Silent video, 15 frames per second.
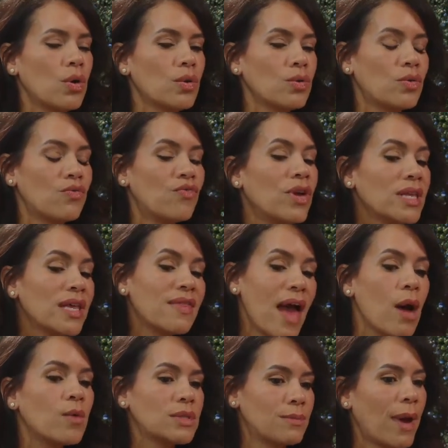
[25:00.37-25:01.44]
really
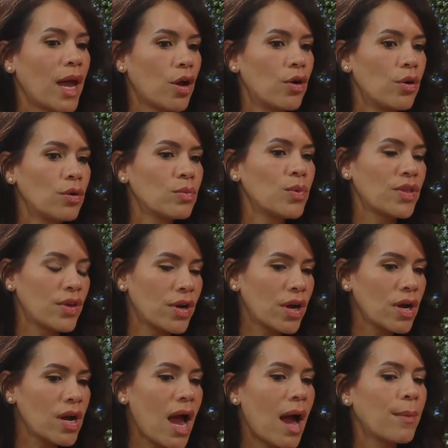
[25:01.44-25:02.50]
that was my goal with
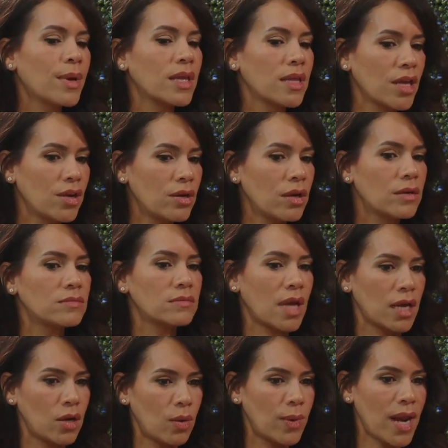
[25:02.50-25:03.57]
her. I'm going to let you know.
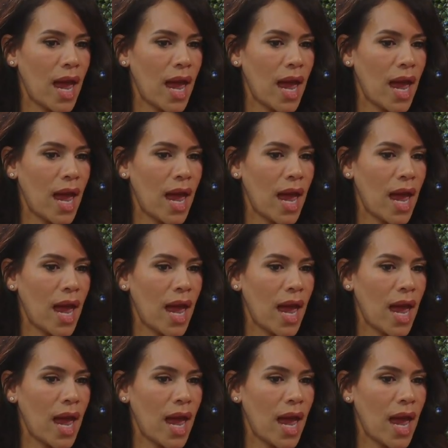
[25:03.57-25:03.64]
I know what